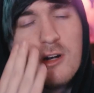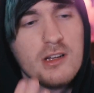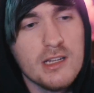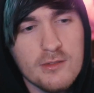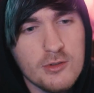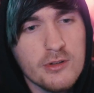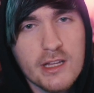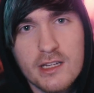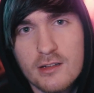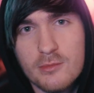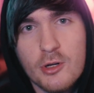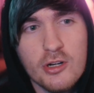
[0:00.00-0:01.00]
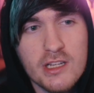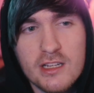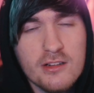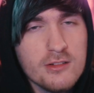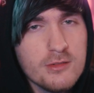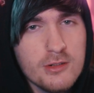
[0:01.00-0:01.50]
and I'll give you like a
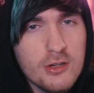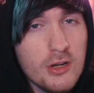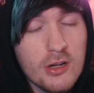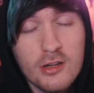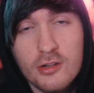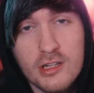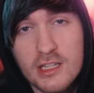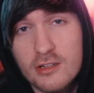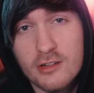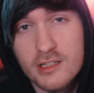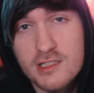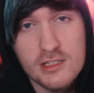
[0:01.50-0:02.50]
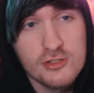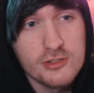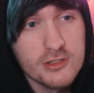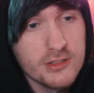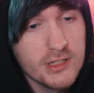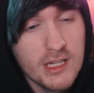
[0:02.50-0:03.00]
hoodie or a
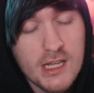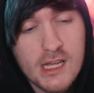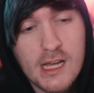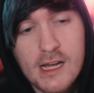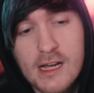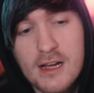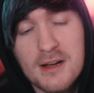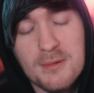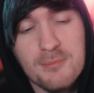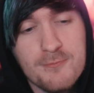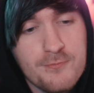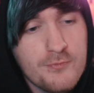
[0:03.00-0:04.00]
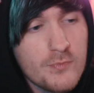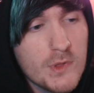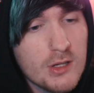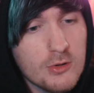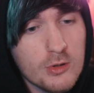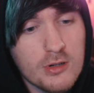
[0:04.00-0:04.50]
t-shirt,
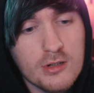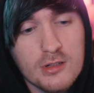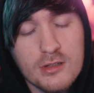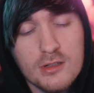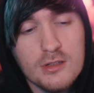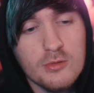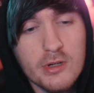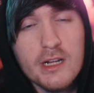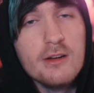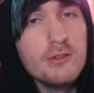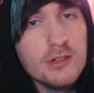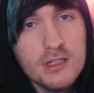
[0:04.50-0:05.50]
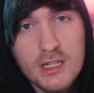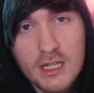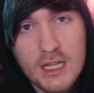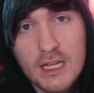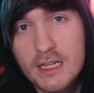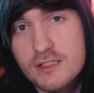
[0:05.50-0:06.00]
or whatever.
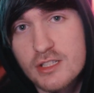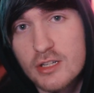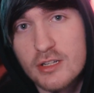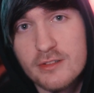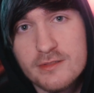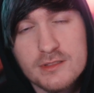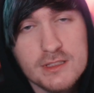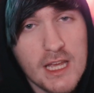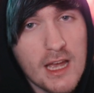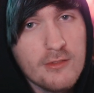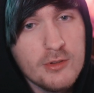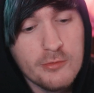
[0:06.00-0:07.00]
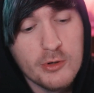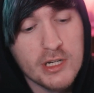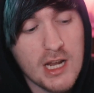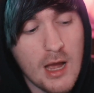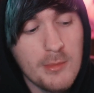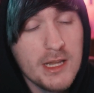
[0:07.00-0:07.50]
So yeah, feel free to
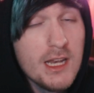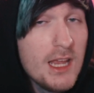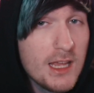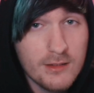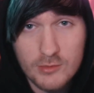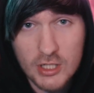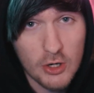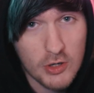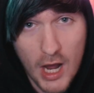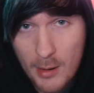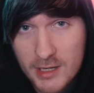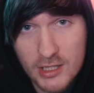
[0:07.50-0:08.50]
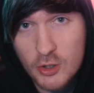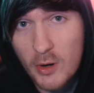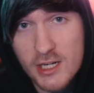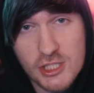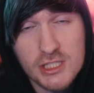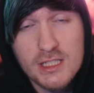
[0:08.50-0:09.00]
comment, you know, comment a
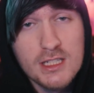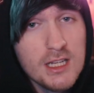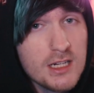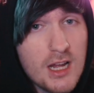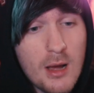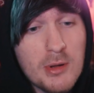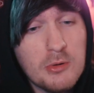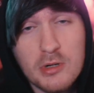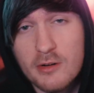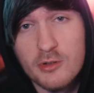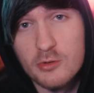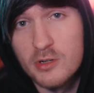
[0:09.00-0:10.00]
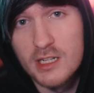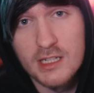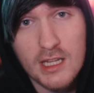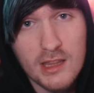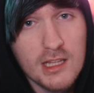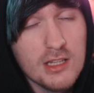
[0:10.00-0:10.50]
question, comment whatever you
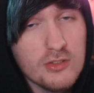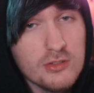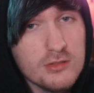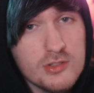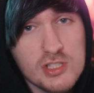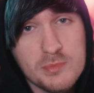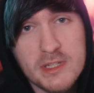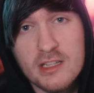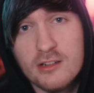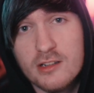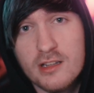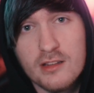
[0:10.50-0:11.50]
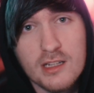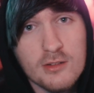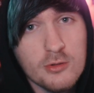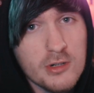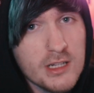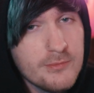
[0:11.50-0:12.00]
want, and then you'll just be entered in the
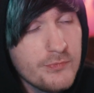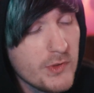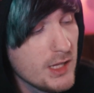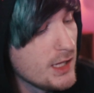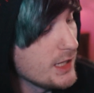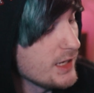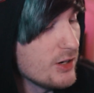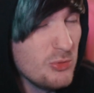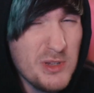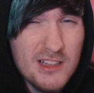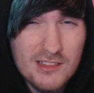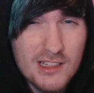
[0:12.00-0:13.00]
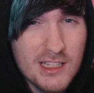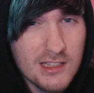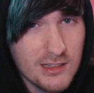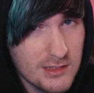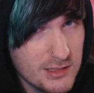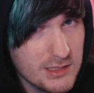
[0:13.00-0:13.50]
giveaway, and that'll be a lit,